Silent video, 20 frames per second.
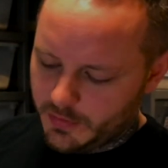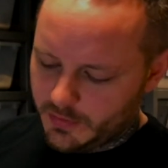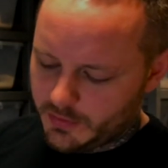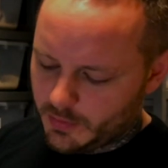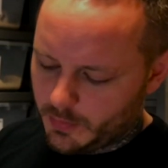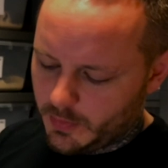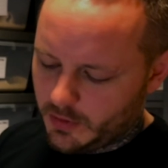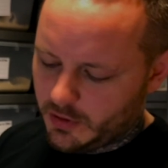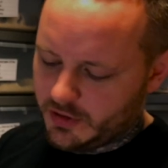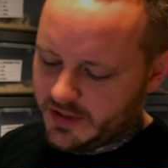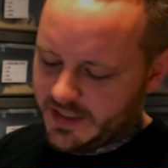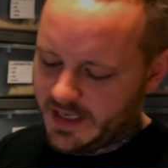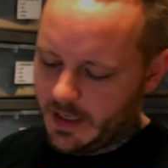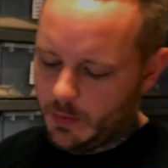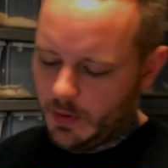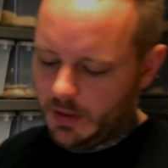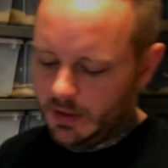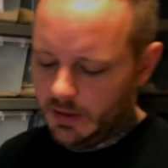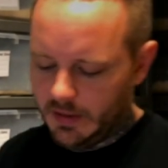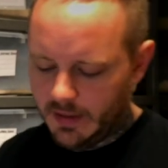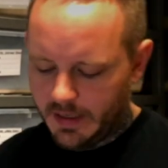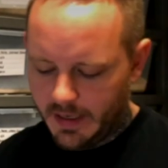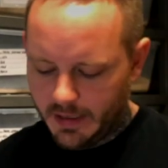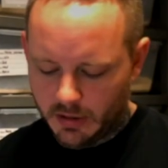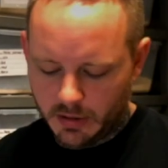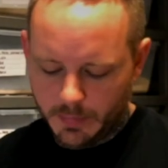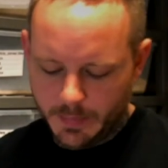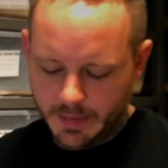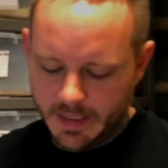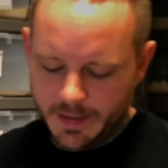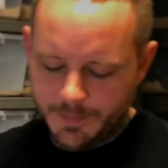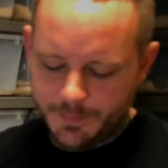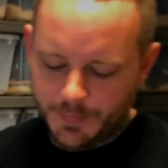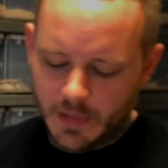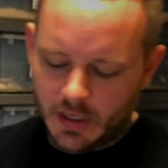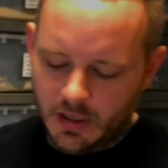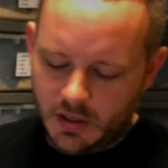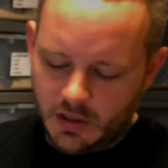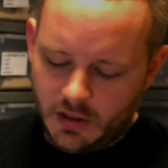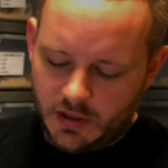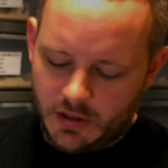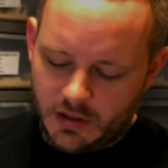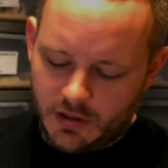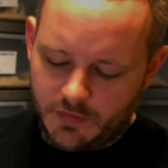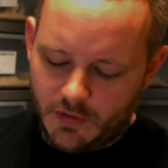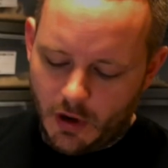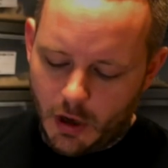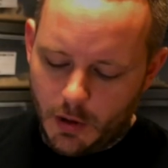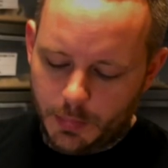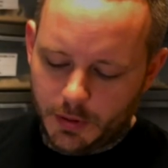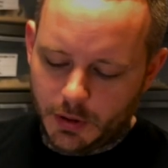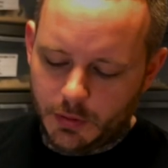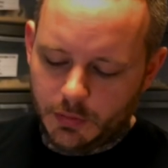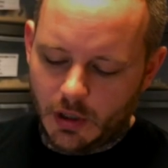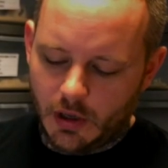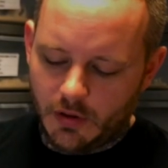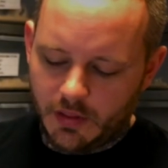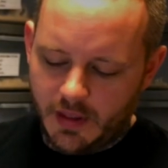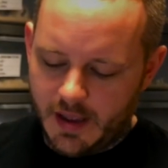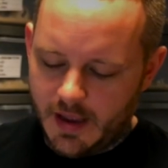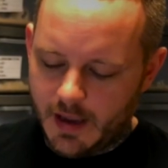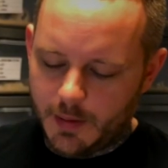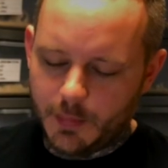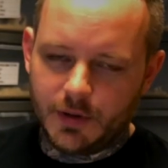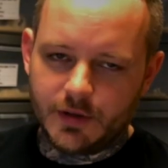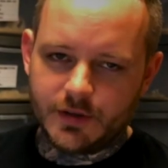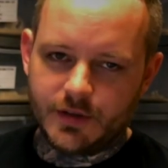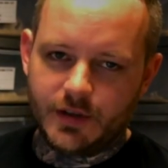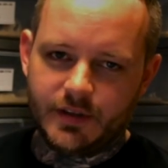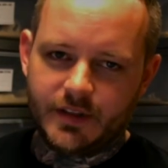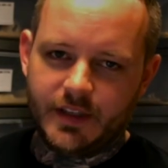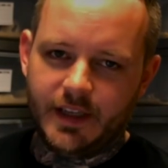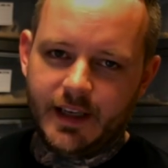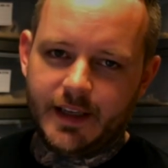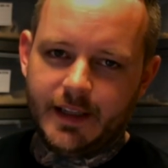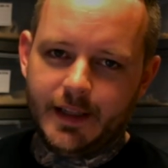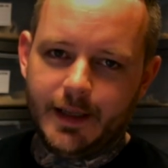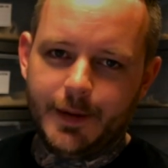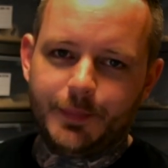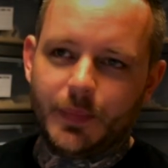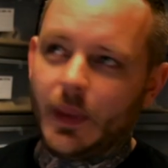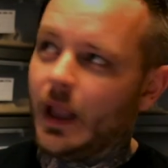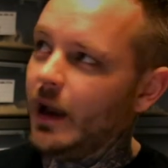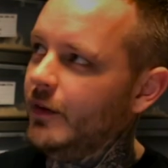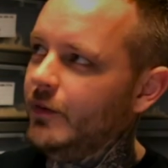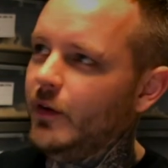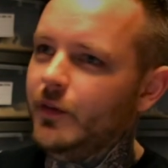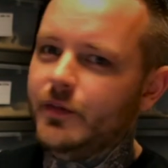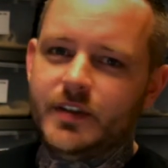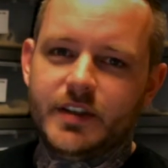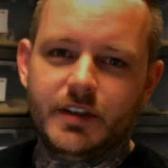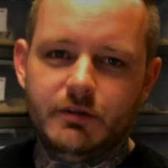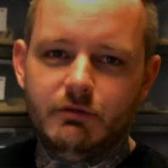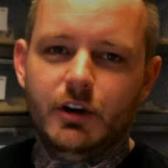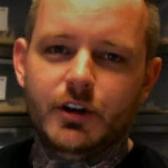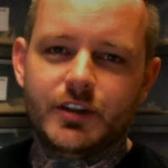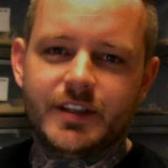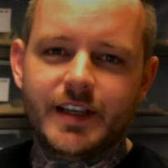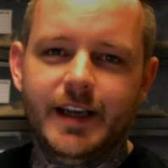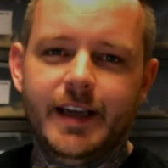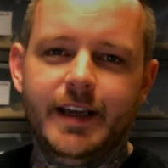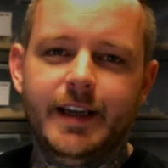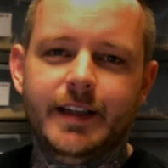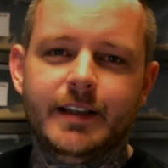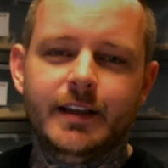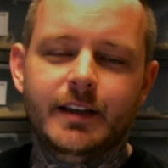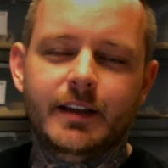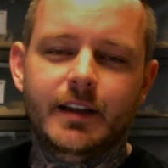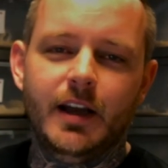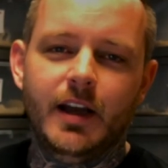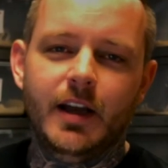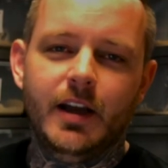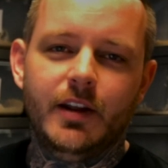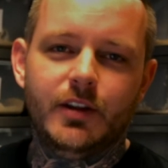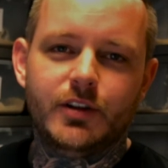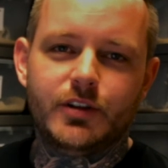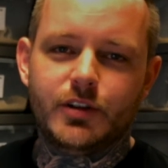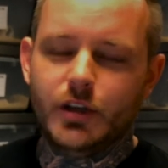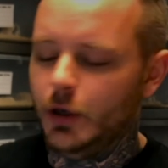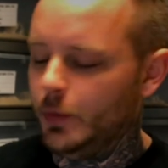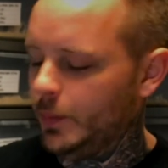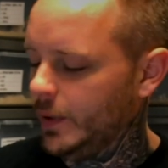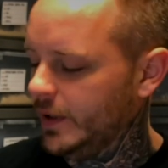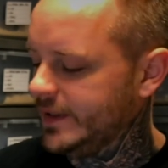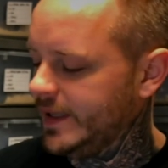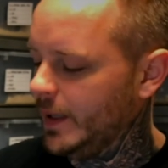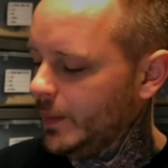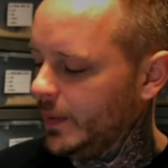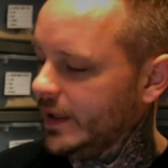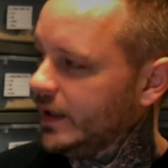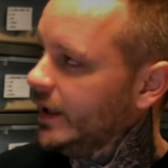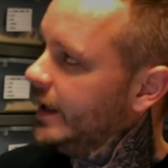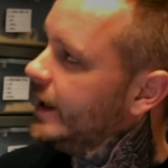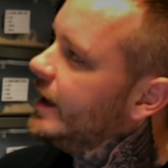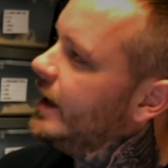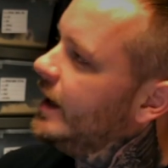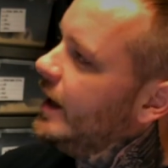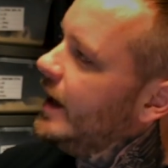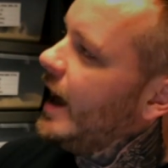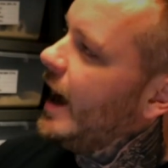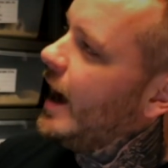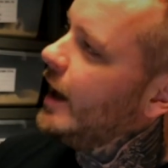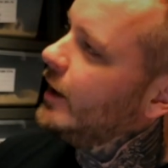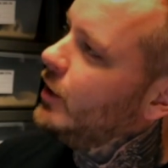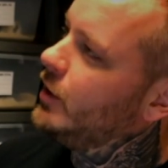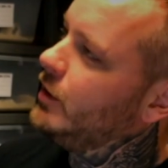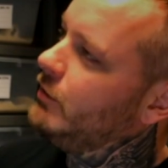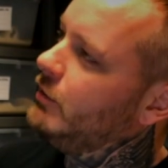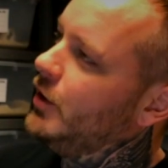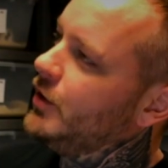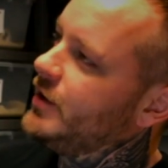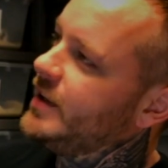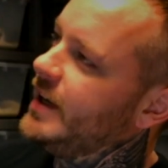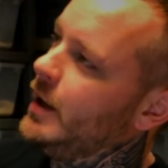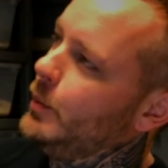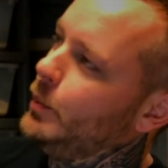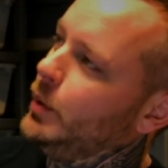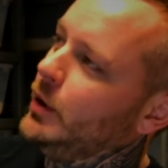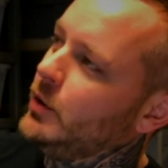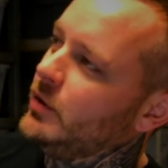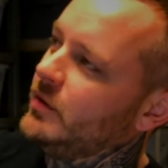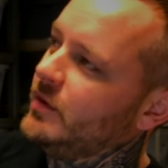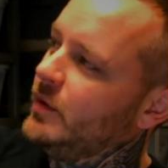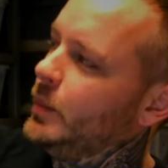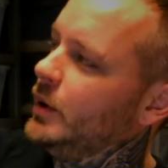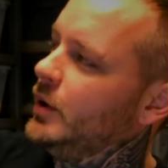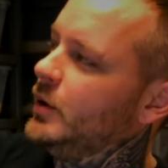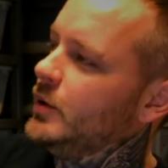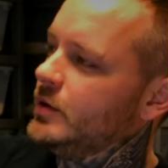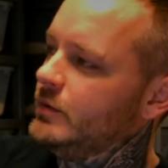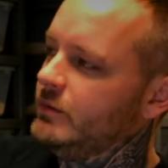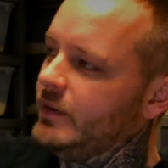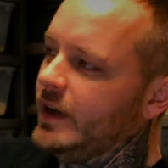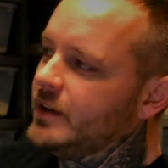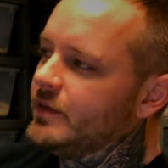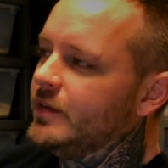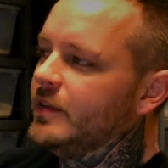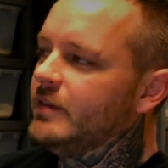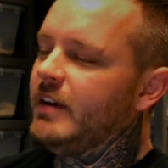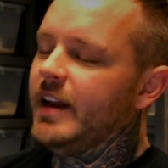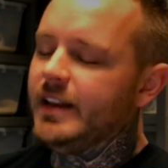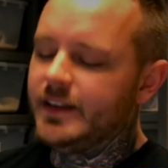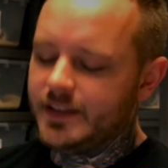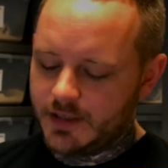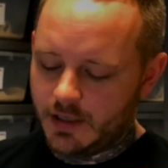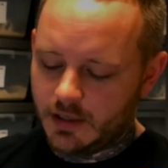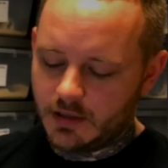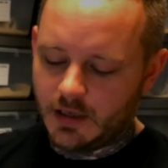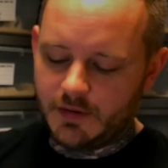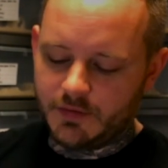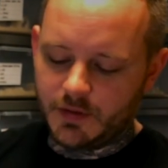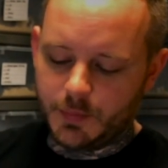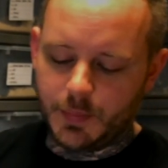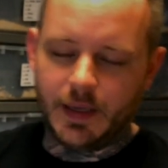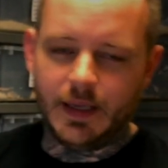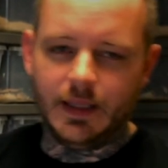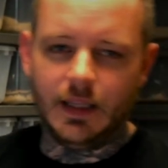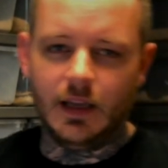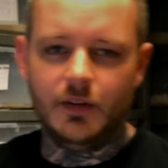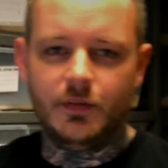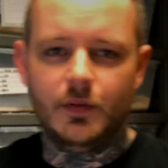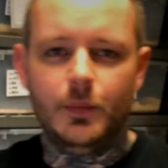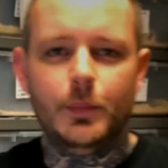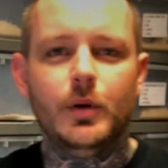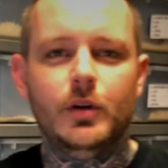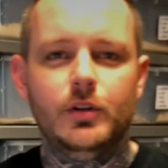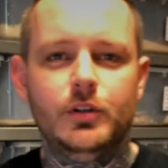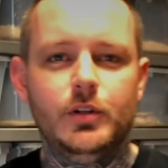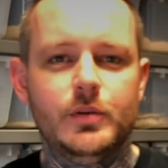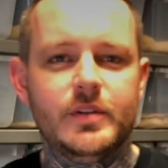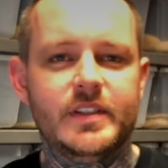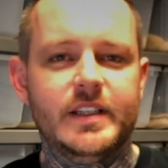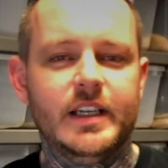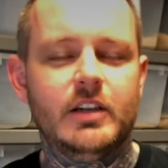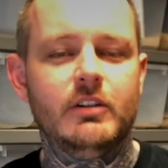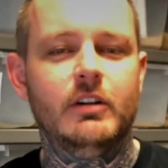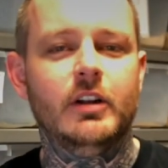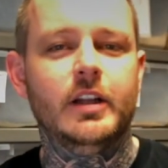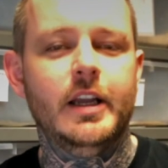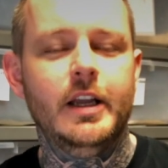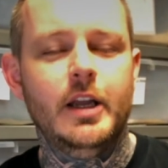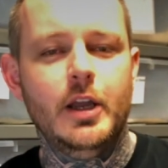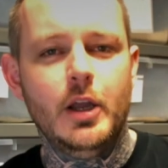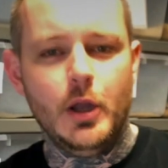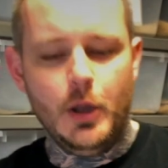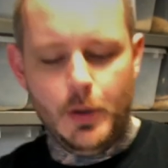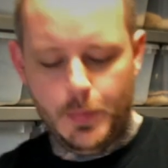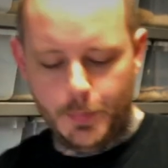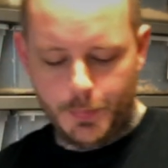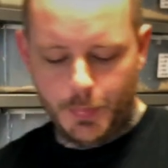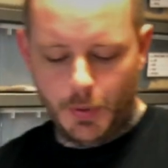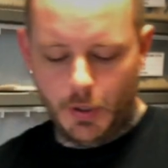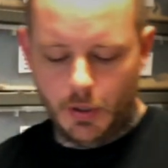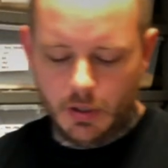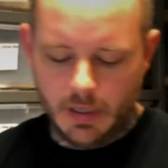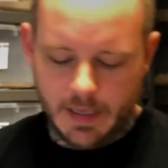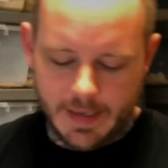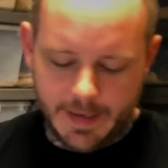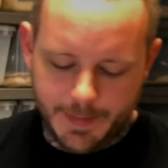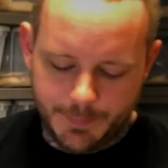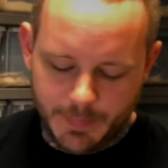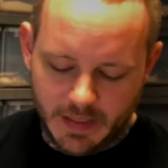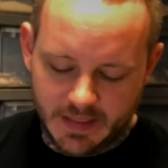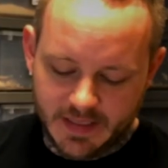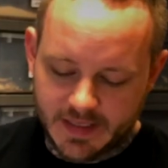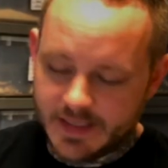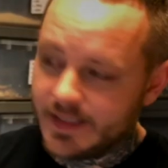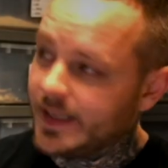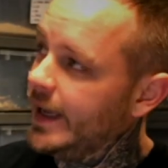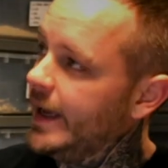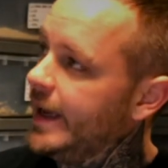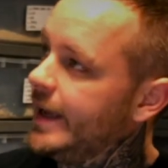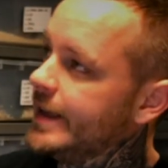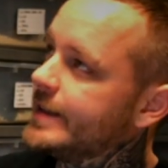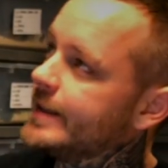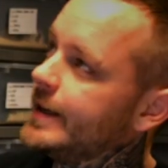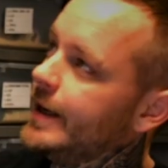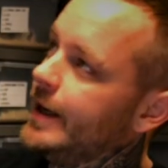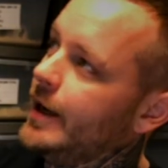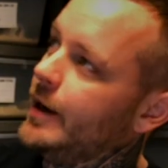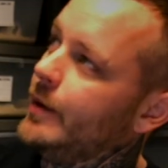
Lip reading: someone could say, well, hang on a minute, you've got a blue dot there, but there's no snake in it. I've obviously rotated the tub. Typically, I'll only rotate blues for blues and reds for reds, so I don't have to peel it off and put a new sticker on it. But in this case,